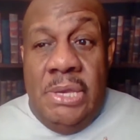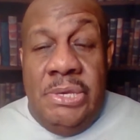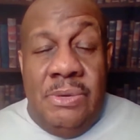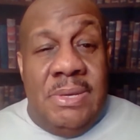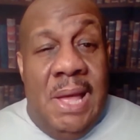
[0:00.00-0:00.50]

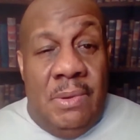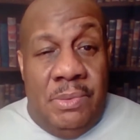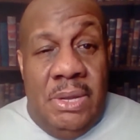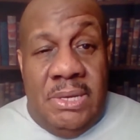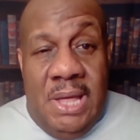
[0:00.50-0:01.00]
you got
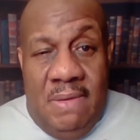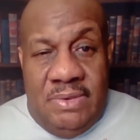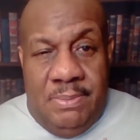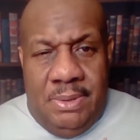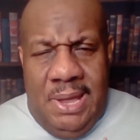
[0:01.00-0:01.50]
real
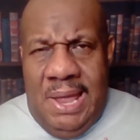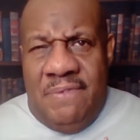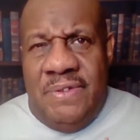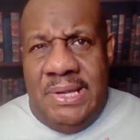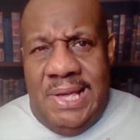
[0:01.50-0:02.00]
comfortable and
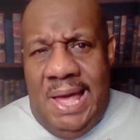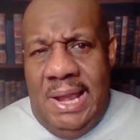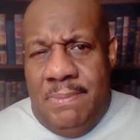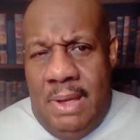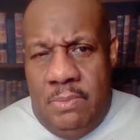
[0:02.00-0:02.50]

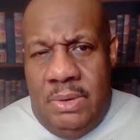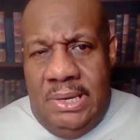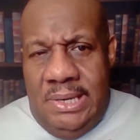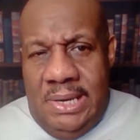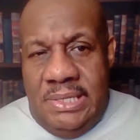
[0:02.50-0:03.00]
forgot about what
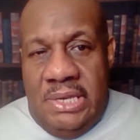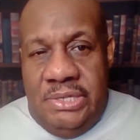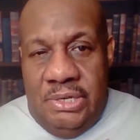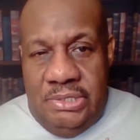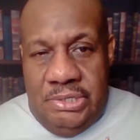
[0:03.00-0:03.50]
it is
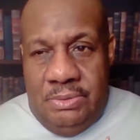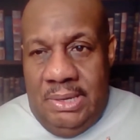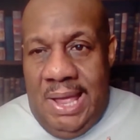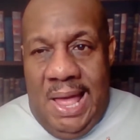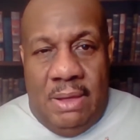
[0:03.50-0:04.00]
that you're
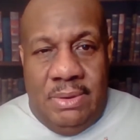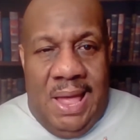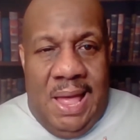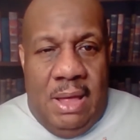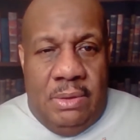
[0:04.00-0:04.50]
doing,
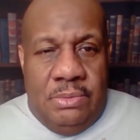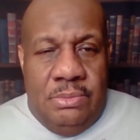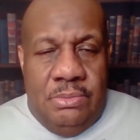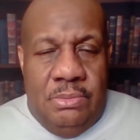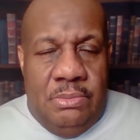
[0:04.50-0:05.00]

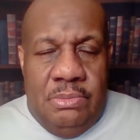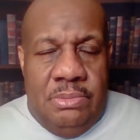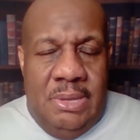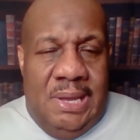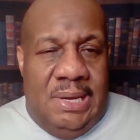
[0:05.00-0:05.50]
how
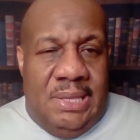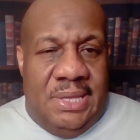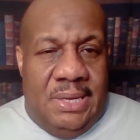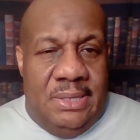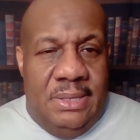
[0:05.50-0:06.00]

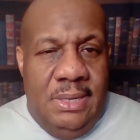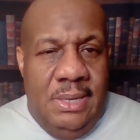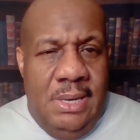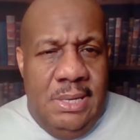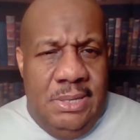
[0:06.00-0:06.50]
anything.
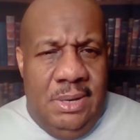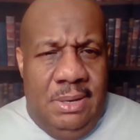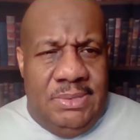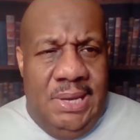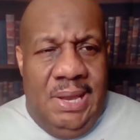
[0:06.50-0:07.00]
You know what
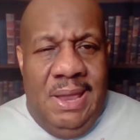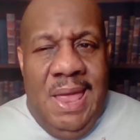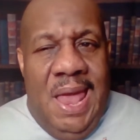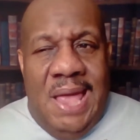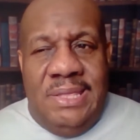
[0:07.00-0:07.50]
I'm saying?
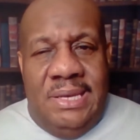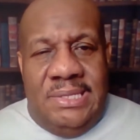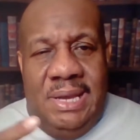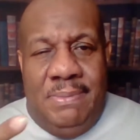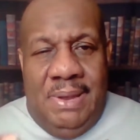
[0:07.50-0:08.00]
And then
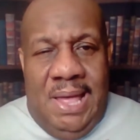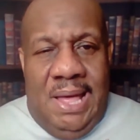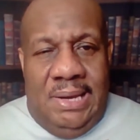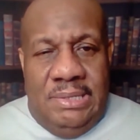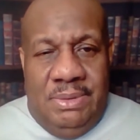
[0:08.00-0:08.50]
instead of being
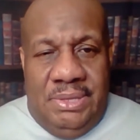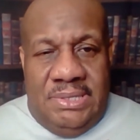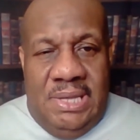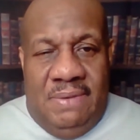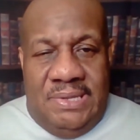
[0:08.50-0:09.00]
honest with
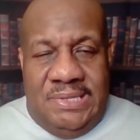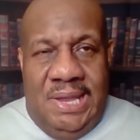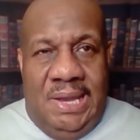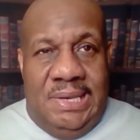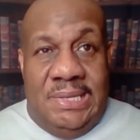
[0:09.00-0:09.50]
yourself and
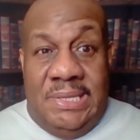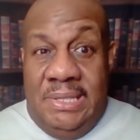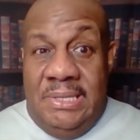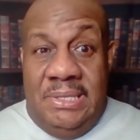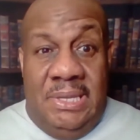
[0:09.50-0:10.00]
saying,
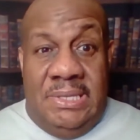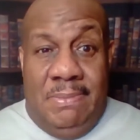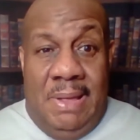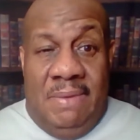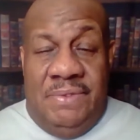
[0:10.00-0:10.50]
listen, these are
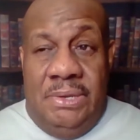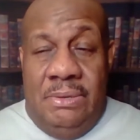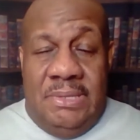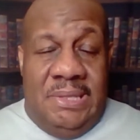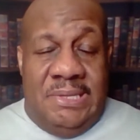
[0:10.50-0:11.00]
my
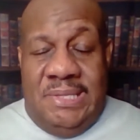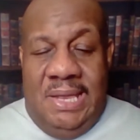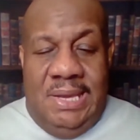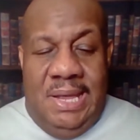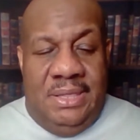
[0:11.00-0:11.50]
views and this, that,
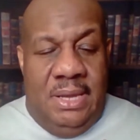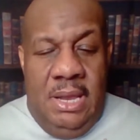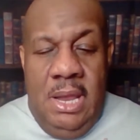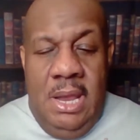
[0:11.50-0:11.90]
and the other,